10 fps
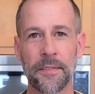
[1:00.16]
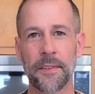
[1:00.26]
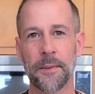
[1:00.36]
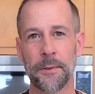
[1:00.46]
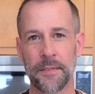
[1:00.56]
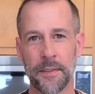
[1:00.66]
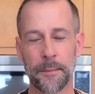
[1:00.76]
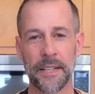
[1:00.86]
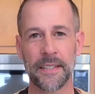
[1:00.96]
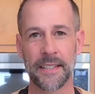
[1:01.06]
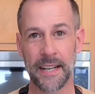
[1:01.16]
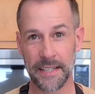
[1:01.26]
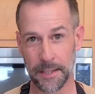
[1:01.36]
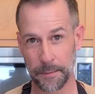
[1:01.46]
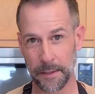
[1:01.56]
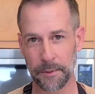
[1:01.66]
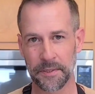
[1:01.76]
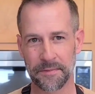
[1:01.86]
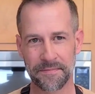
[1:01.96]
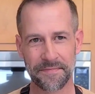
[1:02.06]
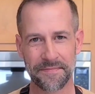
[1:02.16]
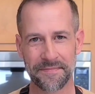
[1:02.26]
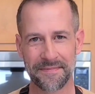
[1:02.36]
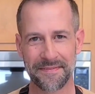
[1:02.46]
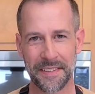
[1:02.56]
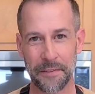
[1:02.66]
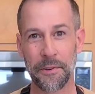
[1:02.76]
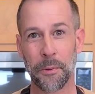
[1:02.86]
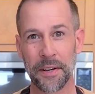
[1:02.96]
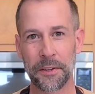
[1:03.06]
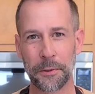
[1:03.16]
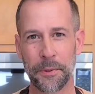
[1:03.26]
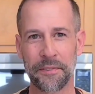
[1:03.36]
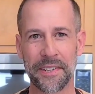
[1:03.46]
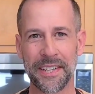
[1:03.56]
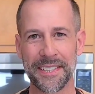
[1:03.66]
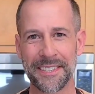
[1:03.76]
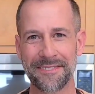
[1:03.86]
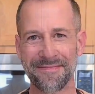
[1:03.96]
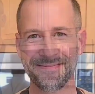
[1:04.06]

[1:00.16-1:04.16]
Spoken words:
also some cayenne pepper, if you want a little bit of a kick.